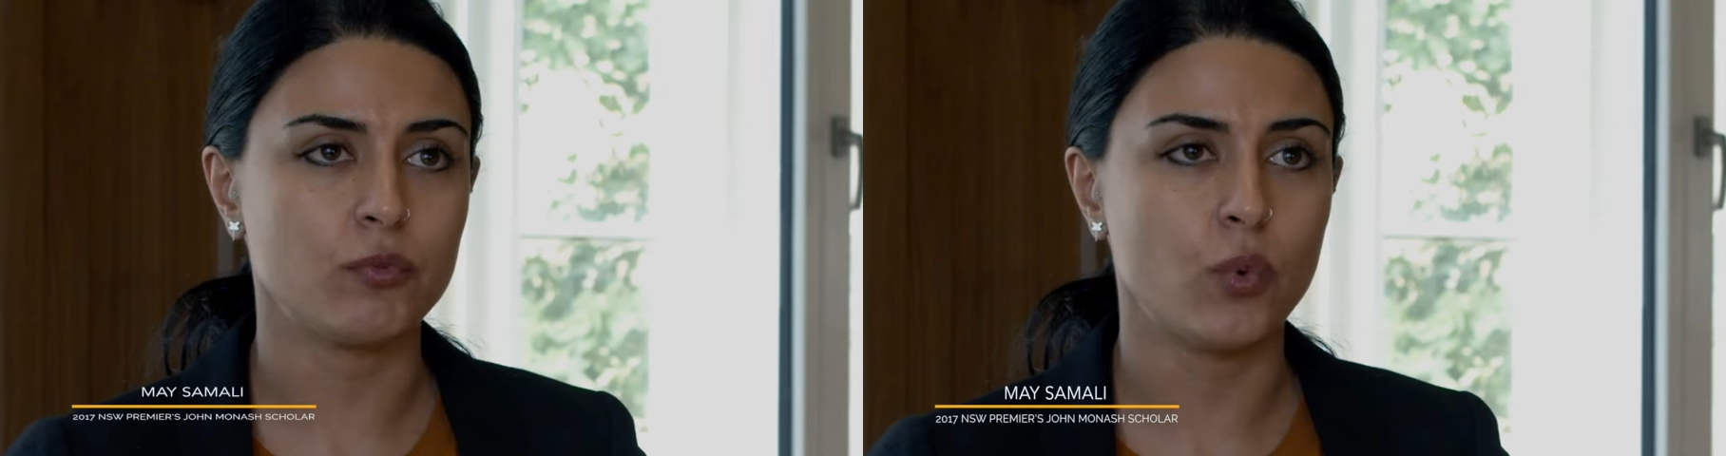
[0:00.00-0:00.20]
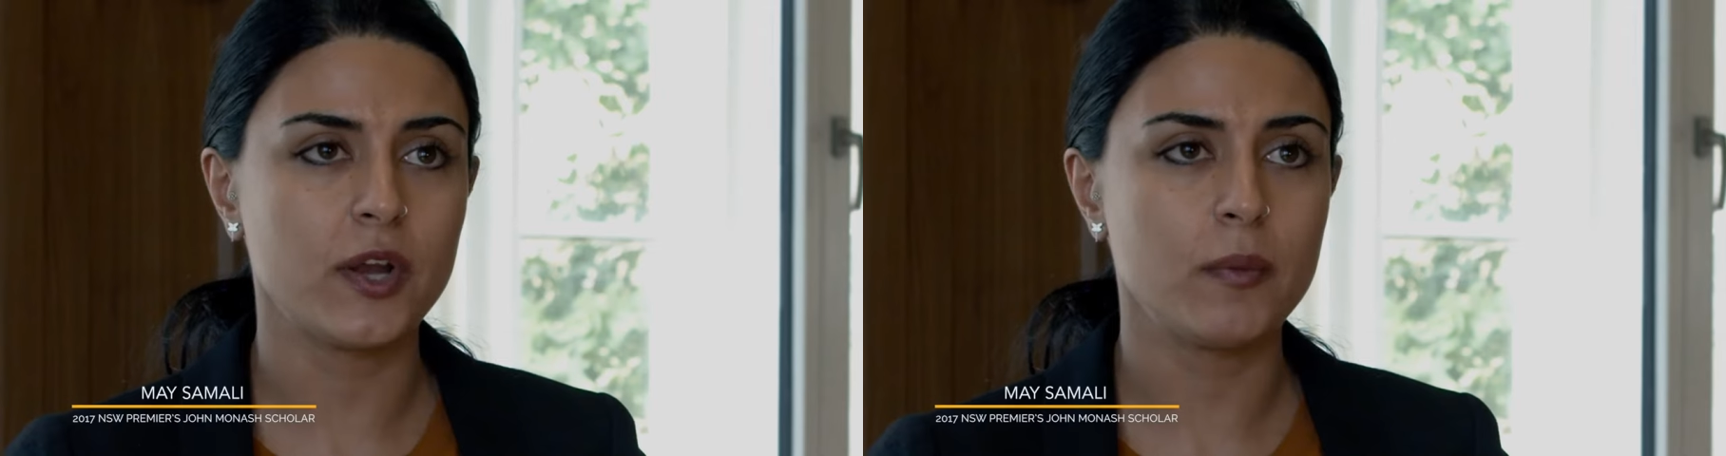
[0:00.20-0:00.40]

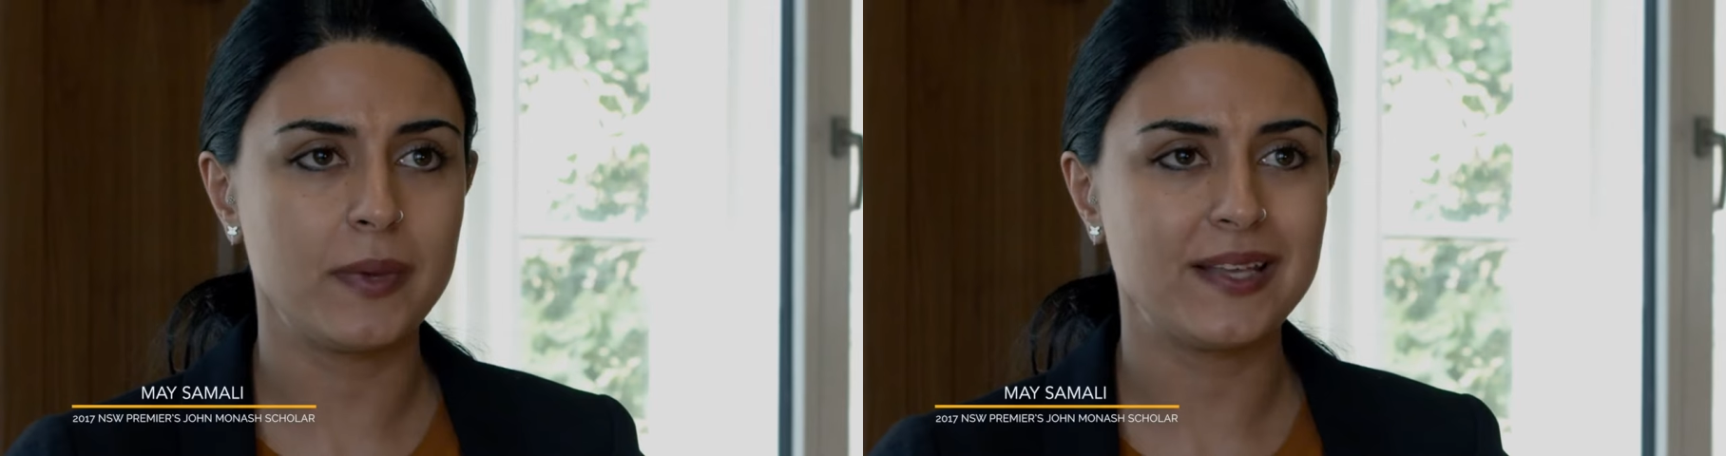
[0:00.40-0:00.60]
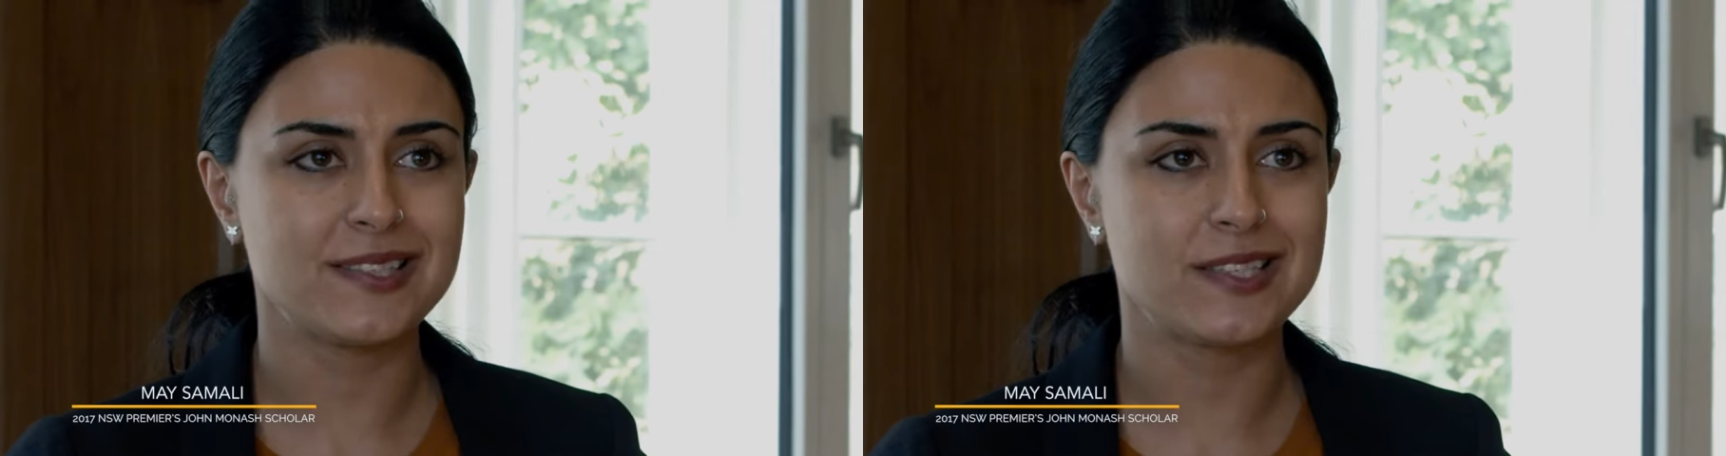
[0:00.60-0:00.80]
of what it
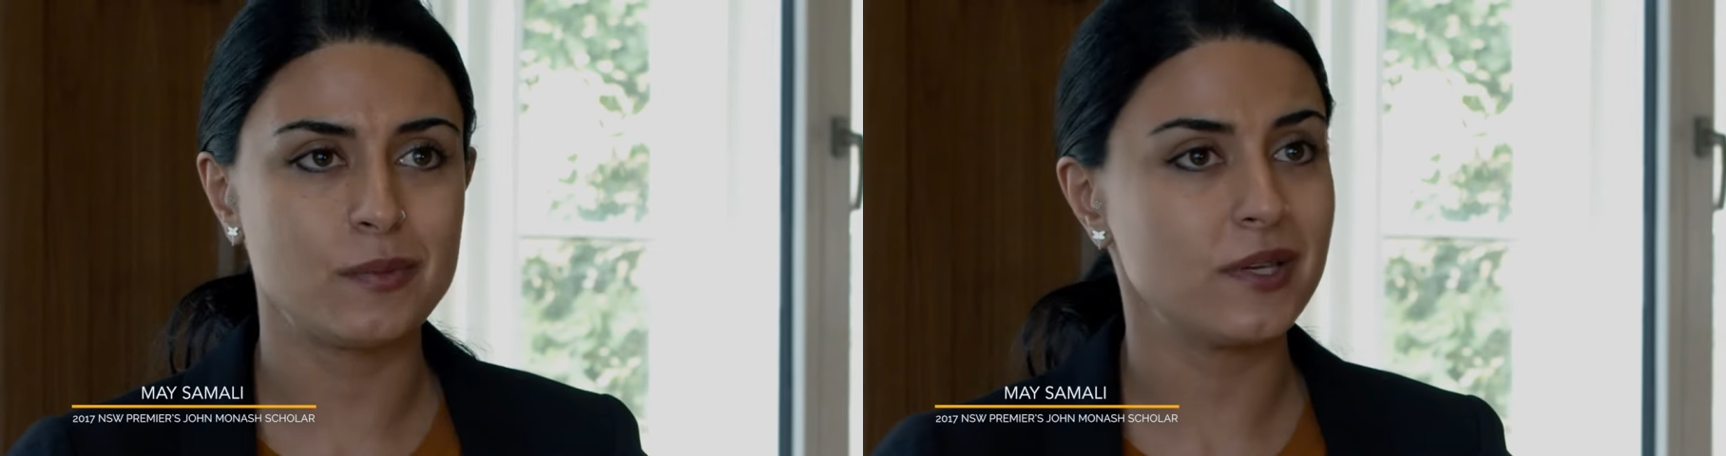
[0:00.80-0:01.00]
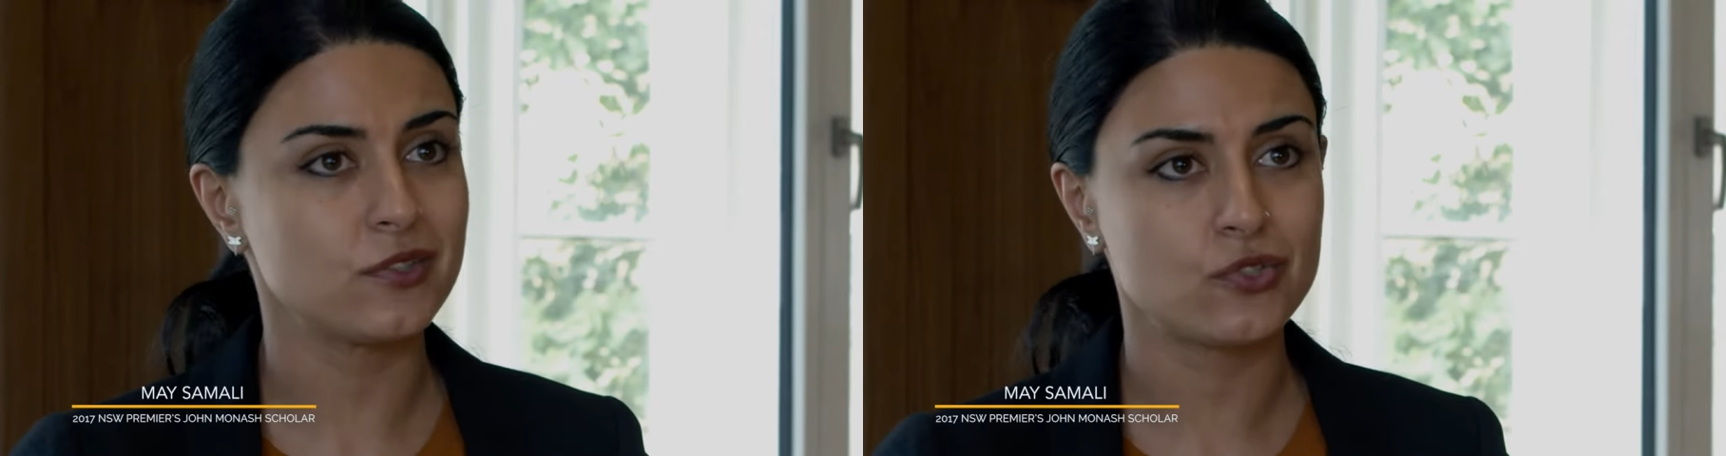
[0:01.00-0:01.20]
means to
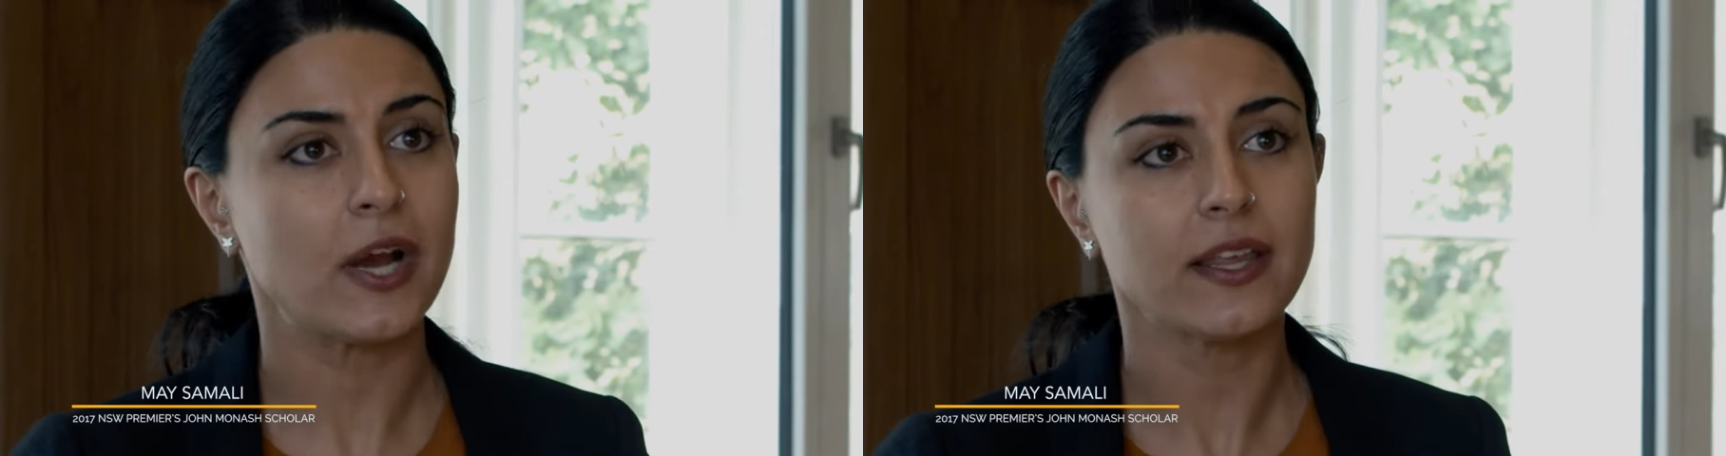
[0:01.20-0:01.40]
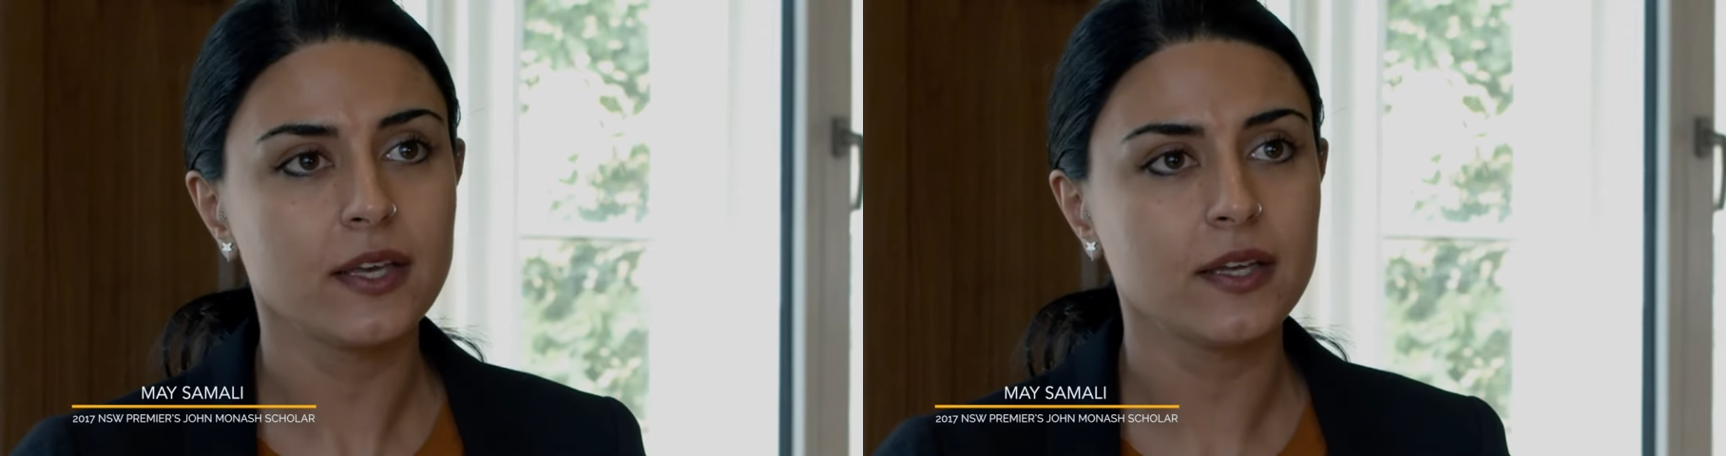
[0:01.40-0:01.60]
be
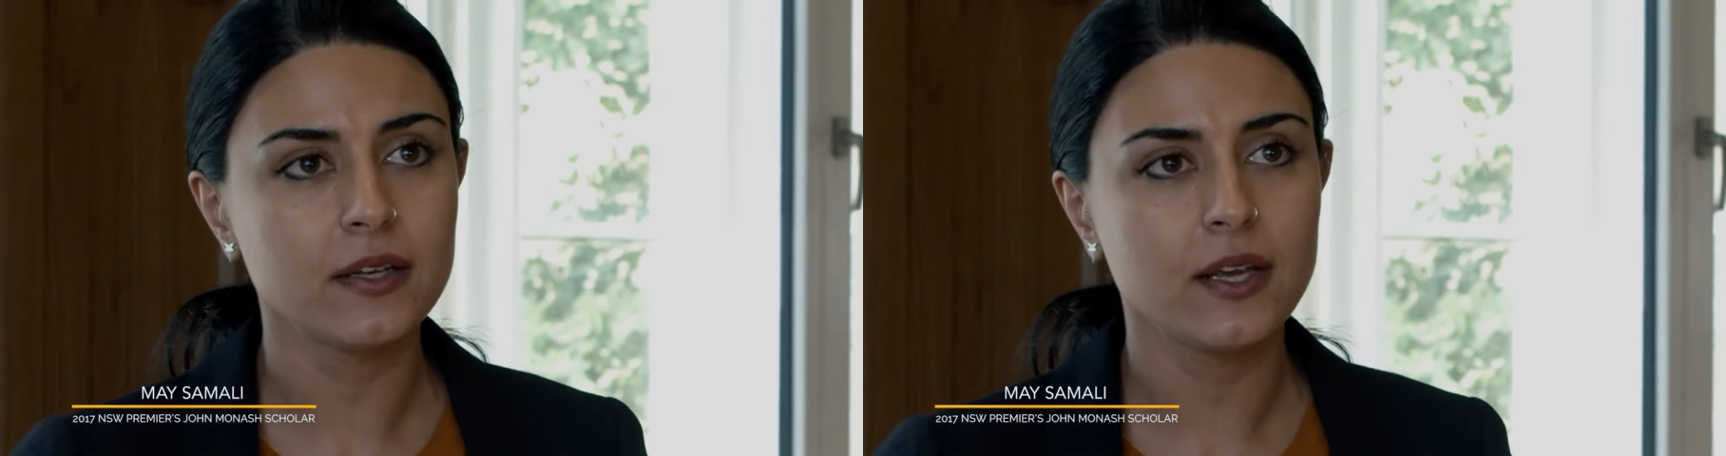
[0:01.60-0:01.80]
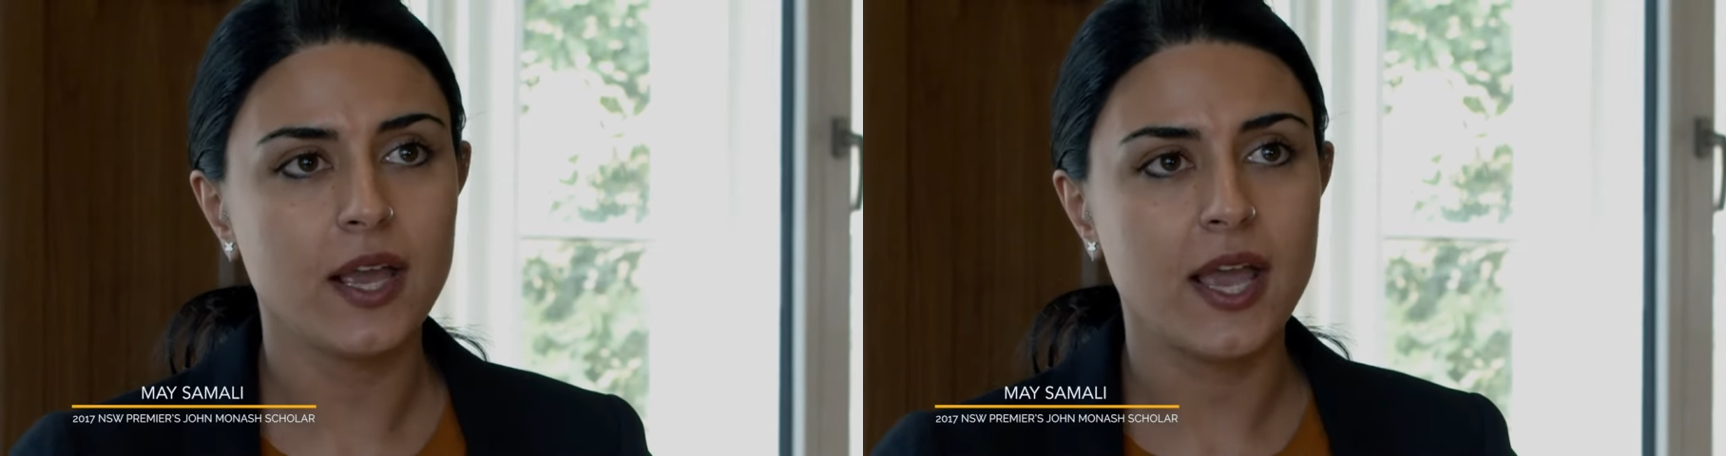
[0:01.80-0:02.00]
Australian